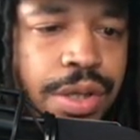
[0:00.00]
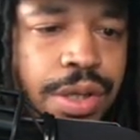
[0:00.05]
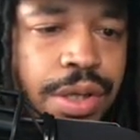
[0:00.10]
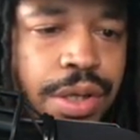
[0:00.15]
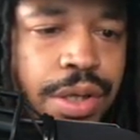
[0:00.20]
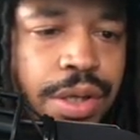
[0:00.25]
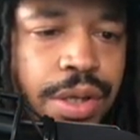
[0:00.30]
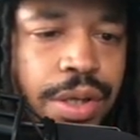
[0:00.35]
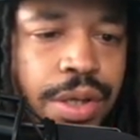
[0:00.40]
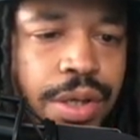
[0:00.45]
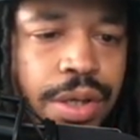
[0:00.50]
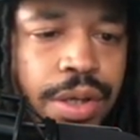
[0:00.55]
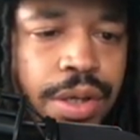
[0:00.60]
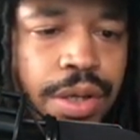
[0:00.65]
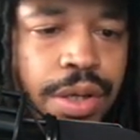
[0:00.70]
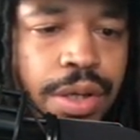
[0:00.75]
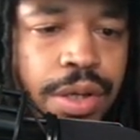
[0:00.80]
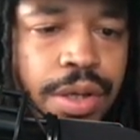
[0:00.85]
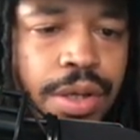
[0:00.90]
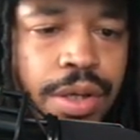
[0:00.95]

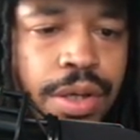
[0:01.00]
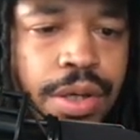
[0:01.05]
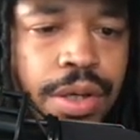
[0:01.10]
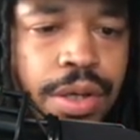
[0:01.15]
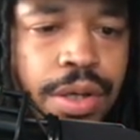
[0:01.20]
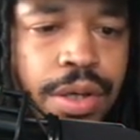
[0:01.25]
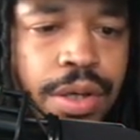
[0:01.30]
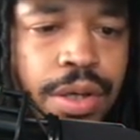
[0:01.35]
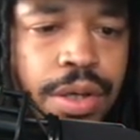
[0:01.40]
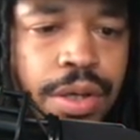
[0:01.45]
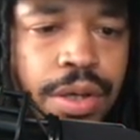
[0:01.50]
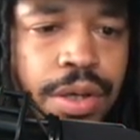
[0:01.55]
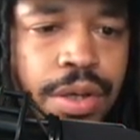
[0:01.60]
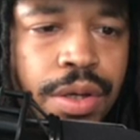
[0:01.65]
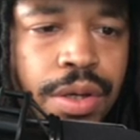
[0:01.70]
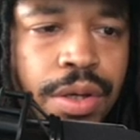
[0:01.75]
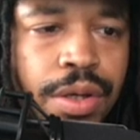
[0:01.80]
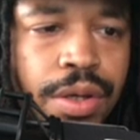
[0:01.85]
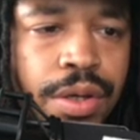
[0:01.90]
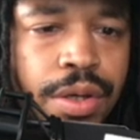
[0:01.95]

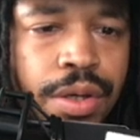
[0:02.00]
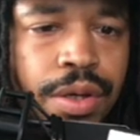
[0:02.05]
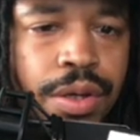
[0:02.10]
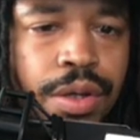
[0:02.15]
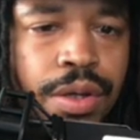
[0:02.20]
[no speech]